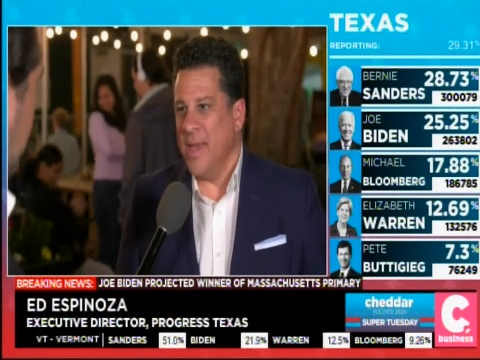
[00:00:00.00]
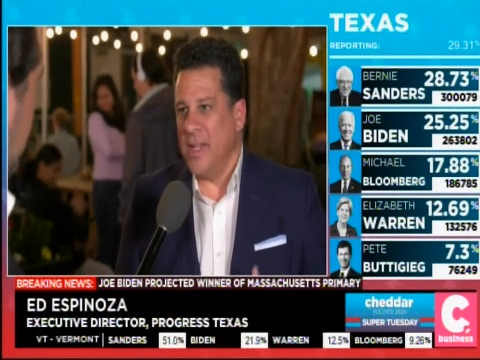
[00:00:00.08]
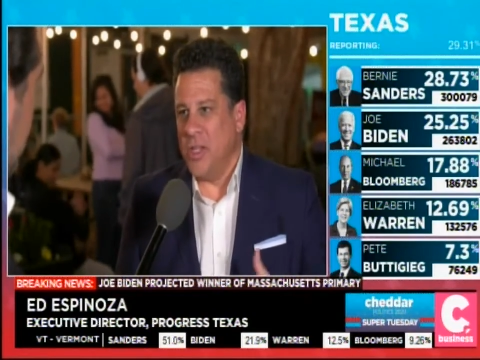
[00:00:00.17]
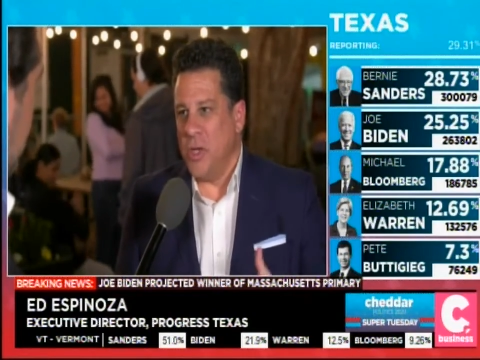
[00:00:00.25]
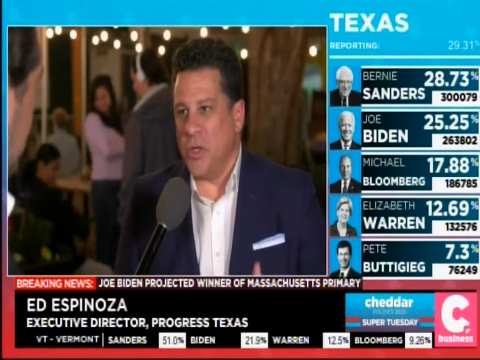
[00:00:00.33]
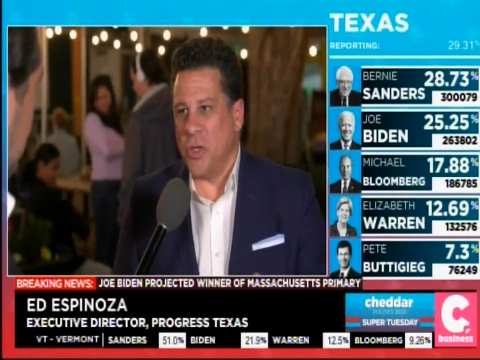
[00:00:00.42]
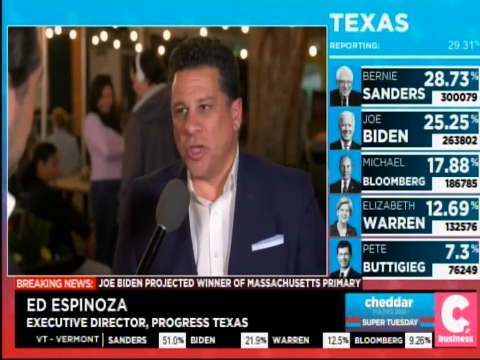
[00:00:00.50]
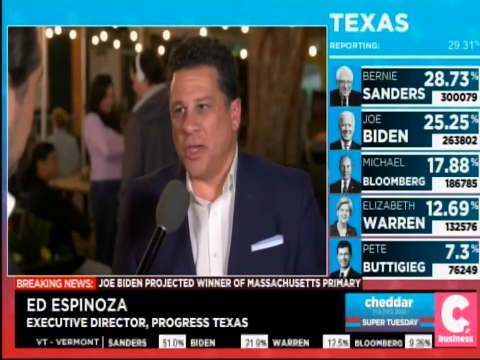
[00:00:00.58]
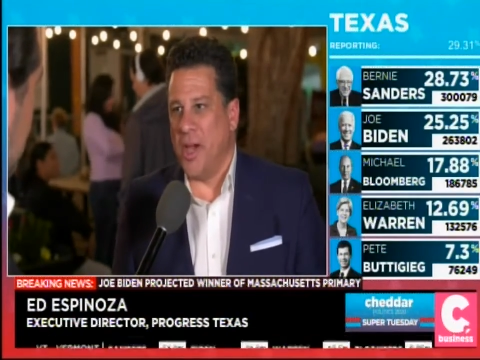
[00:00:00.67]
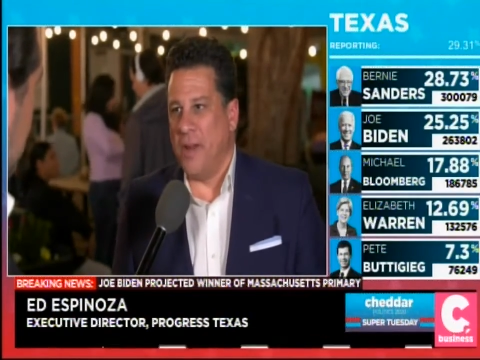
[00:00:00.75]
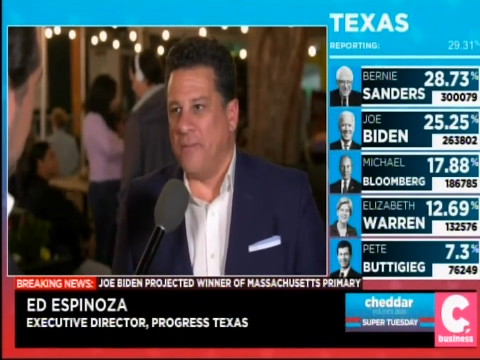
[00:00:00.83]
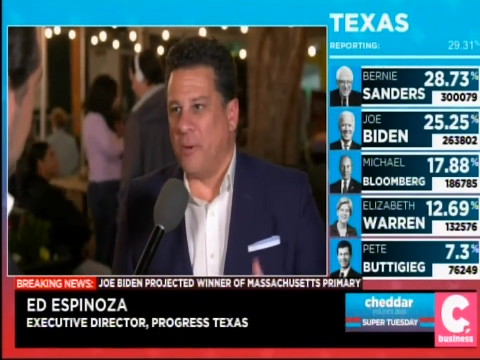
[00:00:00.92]
it's usually
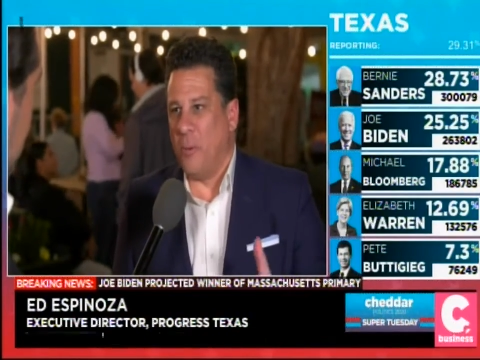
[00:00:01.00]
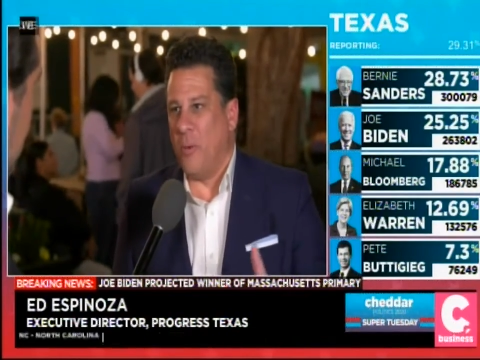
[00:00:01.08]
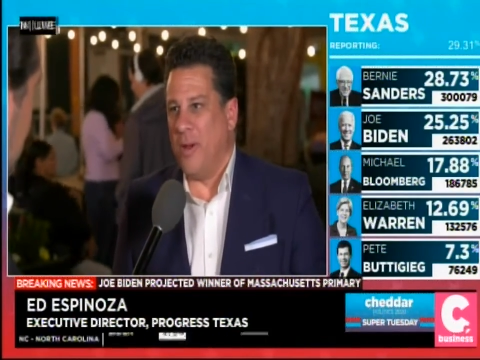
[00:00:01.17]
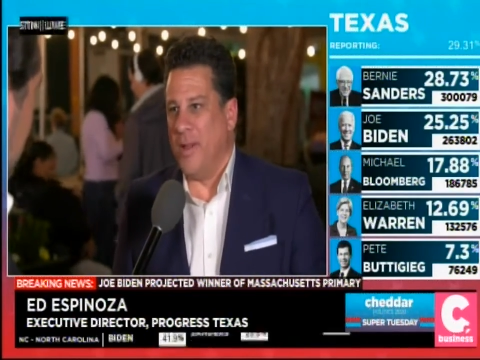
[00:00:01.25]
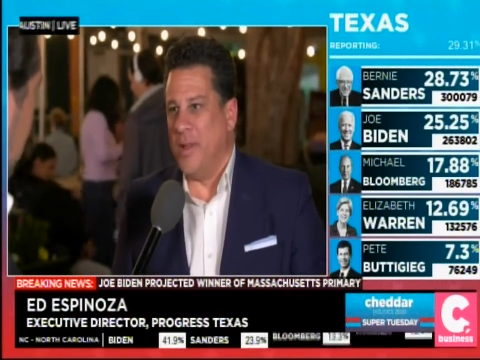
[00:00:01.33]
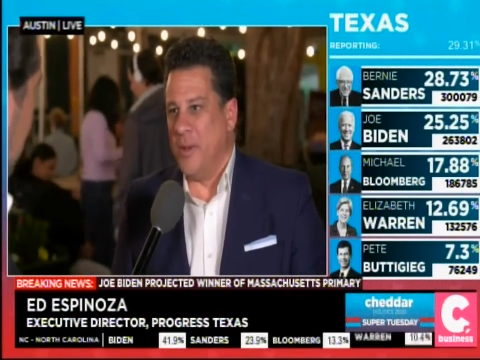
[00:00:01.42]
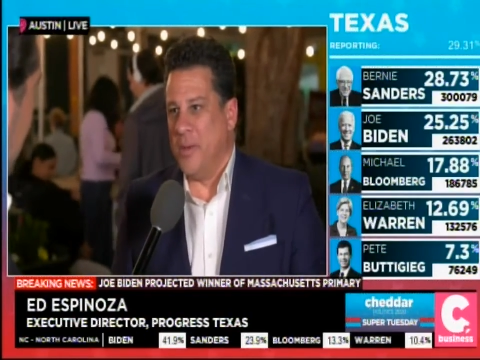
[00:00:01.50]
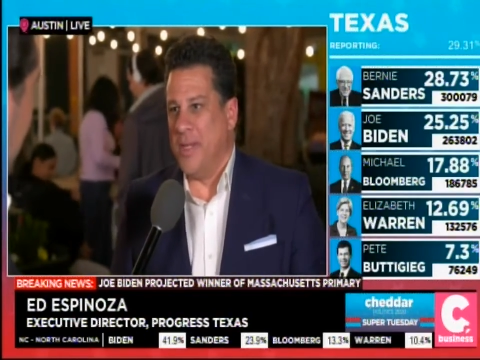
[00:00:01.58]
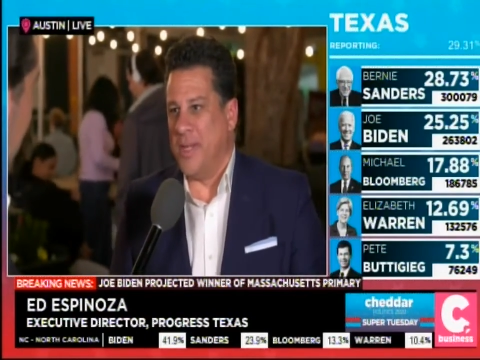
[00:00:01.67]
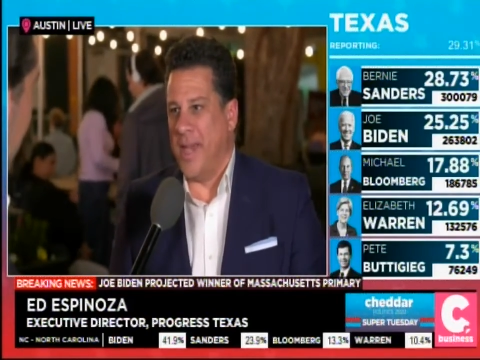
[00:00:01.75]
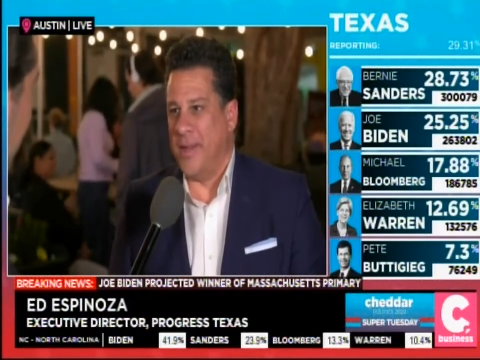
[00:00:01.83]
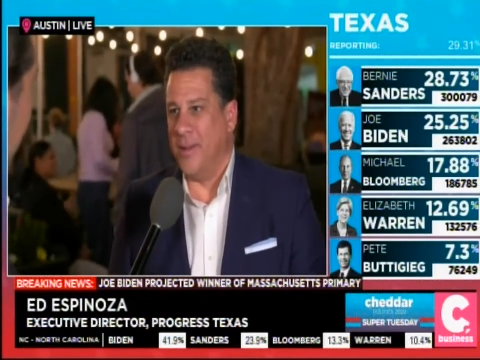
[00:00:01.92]
good for one
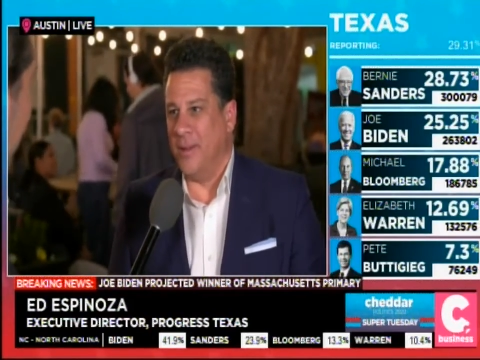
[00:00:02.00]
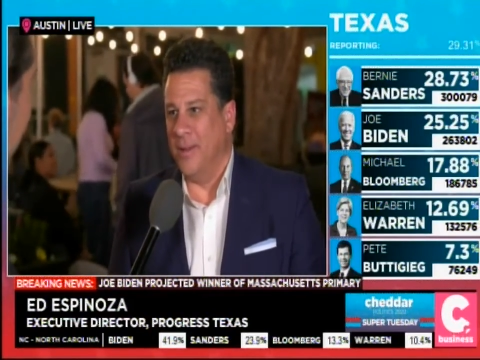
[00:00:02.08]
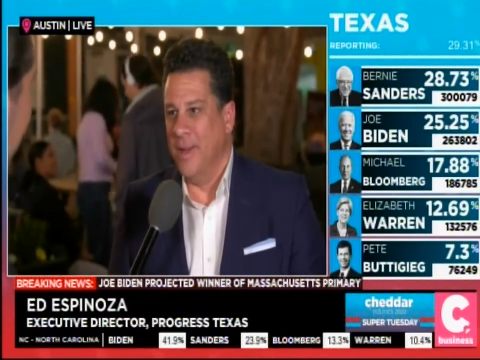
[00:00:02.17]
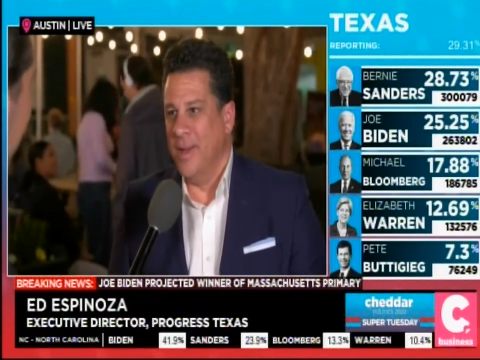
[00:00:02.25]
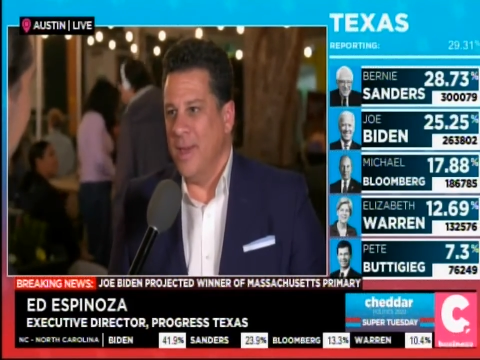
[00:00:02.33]
news cycle.